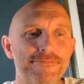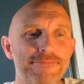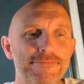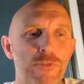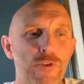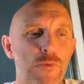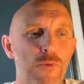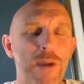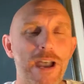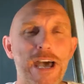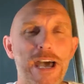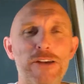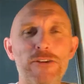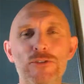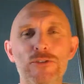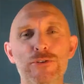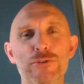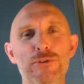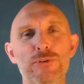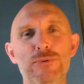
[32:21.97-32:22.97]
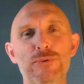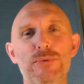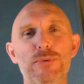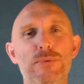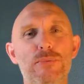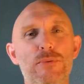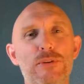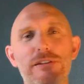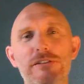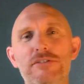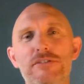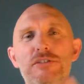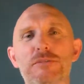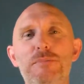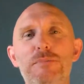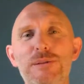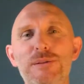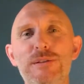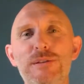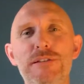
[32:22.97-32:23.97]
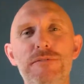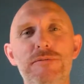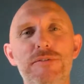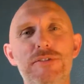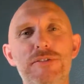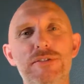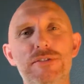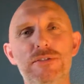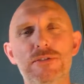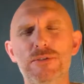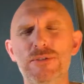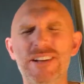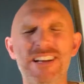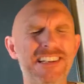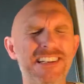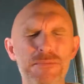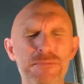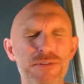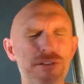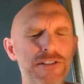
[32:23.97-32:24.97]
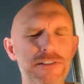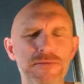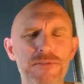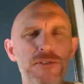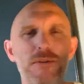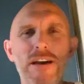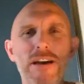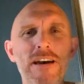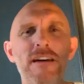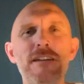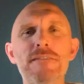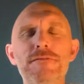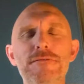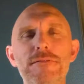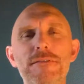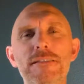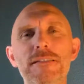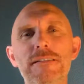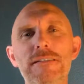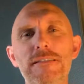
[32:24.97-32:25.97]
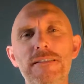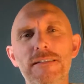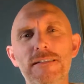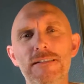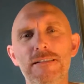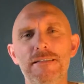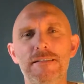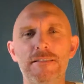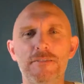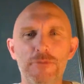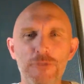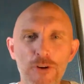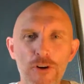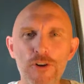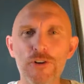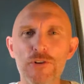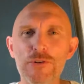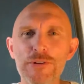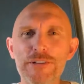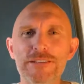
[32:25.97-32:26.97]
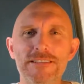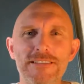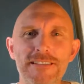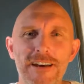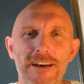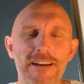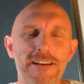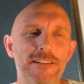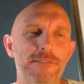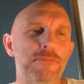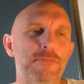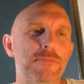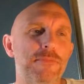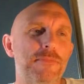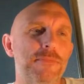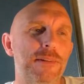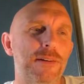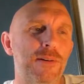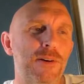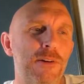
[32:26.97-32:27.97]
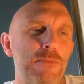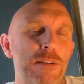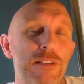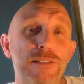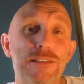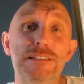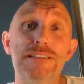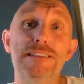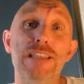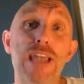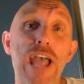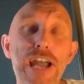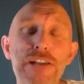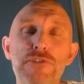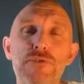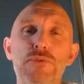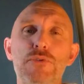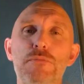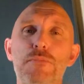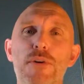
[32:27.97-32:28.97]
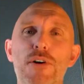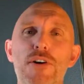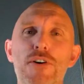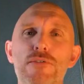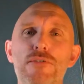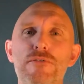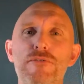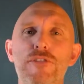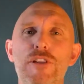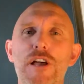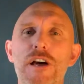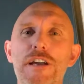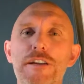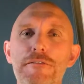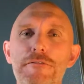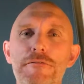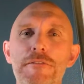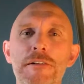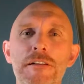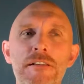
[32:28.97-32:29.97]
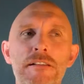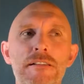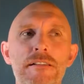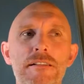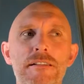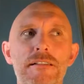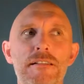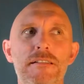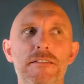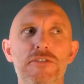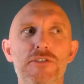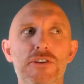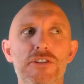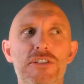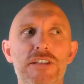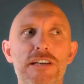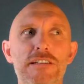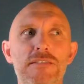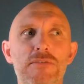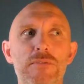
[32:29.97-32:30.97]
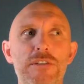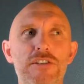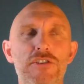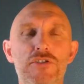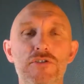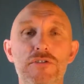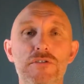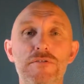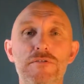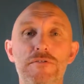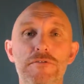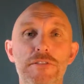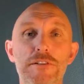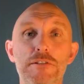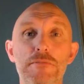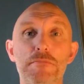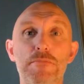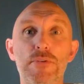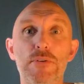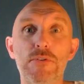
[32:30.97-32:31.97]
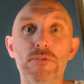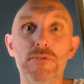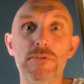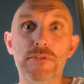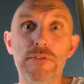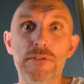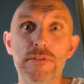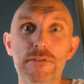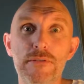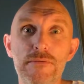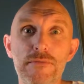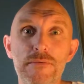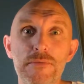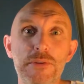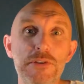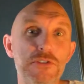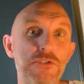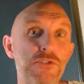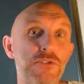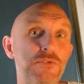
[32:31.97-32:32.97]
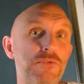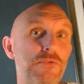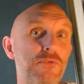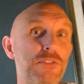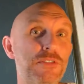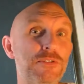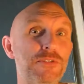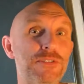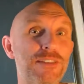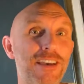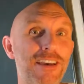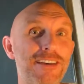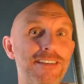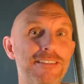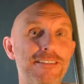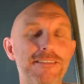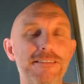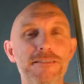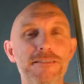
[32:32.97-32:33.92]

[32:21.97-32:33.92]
No matter your religious beliefs or any belief you have, we're all going to die. It's a natural part of life. Just as we shouldn't fear birth, we shouldn't fear death.